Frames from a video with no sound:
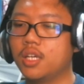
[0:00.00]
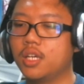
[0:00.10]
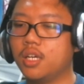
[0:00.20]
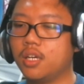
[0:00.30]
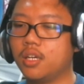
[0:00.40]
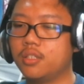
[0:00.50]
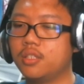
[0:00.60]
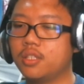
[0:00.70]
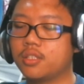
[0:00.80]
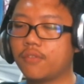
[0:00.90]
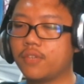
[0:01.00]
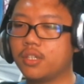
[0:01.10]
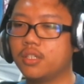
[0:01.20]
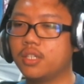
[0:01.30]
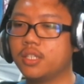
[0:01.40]
know,
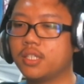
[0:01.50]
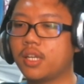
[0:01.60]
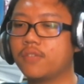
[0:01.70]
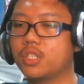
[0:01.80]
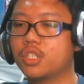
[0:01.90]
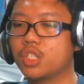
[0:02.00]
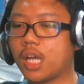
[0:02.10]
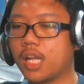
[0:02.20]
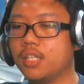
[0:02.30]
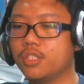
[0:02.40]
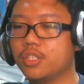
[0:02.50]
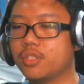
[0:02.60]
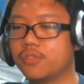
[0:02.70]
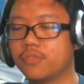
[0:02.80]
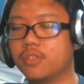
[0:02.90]
there's never
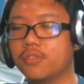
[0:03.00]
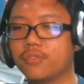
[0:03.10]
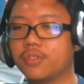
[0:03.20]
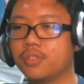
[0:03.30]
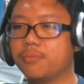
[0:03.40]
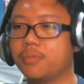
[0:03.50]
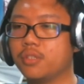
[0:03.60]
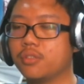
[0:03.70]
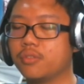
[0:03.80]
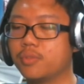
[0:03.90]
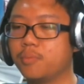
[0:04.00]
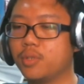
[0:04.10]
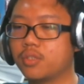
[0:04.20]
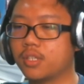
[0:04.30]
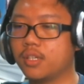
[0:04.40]
challenges for
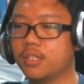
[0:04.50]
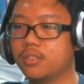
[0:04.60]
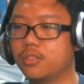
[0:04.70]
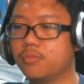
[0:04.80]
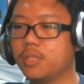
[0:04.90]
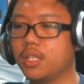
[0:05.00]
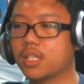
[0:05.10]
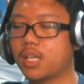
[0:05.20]
small creators to be like,